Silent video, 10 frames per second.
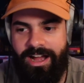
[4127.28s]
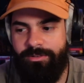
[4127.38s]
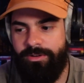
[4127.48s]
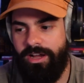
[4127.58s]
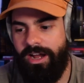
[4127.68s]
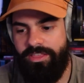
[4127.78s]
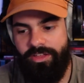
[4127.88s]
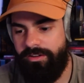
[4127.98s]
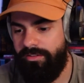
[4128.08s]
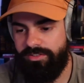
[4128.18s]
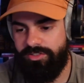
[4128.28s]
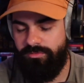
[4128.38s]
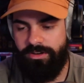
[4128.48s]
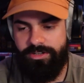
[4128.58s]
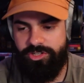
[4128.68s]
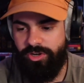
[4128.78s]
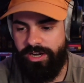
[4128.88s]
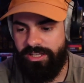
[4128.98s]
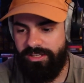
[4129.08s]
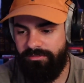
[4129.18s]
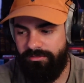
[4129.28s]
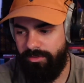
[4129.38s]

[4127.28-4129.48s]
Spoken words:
I thought it looked very striking.